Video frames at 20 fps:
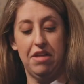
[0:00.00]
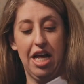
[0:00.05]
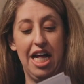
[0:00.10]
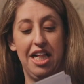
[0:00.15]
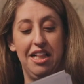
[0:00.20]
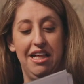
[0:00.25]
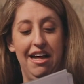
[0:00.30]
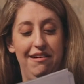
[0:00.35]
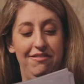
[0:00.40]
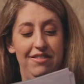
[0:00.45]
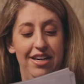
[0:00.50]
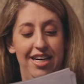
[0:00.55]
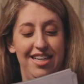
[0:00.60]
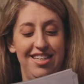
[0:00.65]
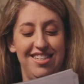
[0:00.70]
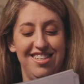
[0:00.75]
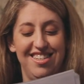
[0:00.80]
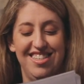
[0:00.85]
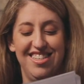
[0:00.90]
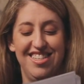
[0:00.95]
I love
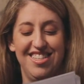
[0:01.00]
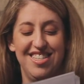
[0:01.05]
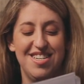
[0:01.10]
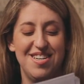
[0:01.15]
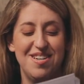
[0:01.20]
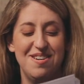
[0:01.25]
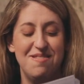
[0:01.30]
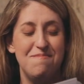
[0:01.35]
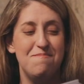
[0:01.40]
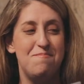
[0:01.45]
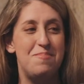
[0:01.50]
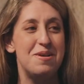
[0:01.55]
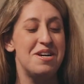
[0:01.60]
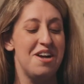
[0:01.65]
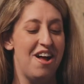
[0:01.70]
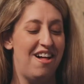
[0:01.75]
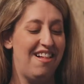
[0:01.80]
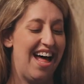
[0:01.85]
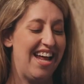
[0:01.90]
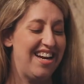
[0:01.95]
it. But
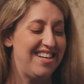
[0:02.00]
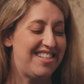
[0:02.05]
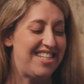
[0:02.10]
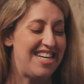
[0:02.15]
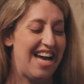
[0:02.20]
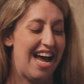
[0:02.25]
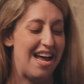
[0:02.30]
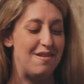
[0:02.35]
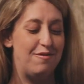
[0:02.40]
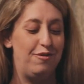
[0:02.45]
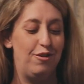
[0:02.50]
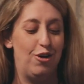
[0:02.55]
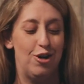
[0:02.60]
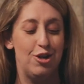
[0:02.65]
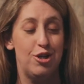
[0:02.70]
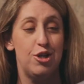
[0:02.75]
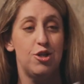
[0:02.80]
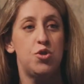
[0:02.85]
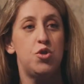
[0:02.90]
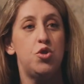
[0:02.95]
in all honesty, I have
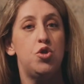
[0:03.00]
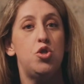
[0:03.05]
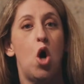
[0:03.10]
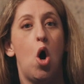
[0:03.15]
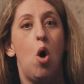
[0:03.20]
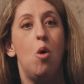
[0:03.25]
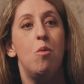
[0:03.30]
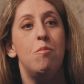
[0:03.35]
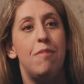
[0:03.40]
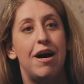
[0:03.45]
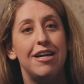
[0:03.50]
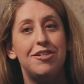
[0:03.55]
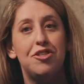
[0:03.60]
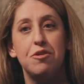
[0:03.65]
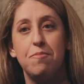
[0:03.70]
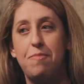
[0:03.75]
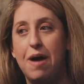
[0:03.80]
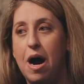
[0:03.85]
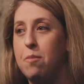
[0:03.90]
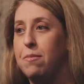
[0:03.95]
learned so much
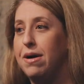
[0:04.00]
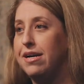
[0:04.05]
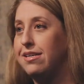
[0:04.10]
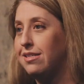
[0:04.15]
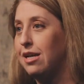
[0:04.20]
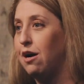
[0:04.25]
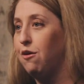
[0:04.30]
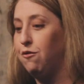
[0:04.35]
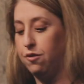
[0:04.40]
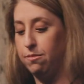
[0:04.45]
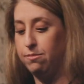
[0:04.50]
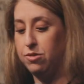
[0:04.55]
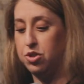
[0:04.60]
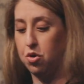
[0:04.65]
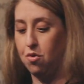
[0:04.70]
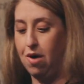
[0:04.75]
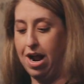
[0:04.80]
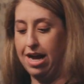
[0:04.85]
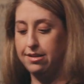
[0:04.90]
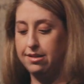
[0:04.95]
about myself from
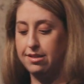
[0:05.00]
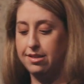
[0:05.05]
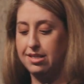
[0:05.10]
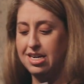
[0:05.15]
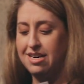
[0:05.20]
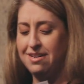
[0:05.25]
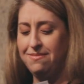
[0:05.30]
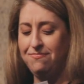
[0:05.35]
Tourette's,